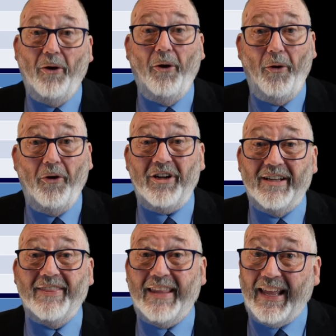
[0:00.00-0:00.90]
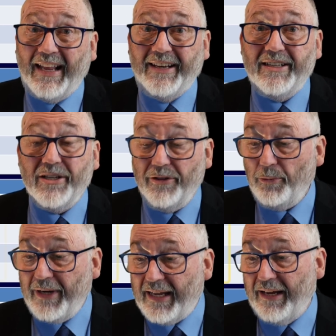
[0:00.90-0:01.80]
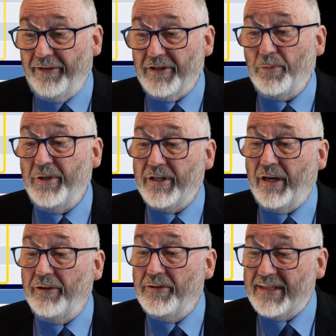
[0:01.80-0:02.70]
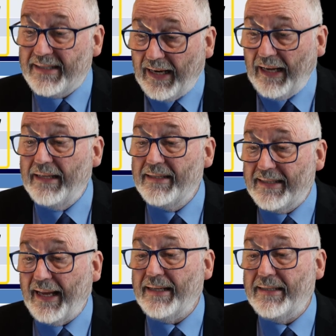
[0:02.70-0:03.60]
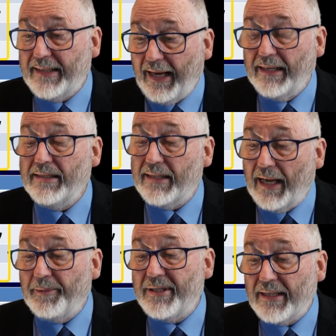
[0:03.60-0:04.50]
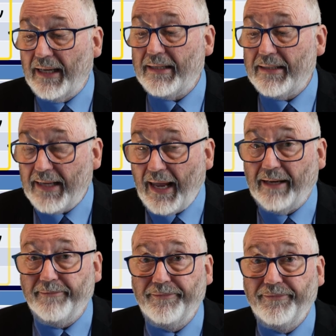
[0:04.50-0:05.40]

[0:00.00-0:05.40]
or the endings of the weak aorists, which go sa, sas, sen, sam, and sata, sam.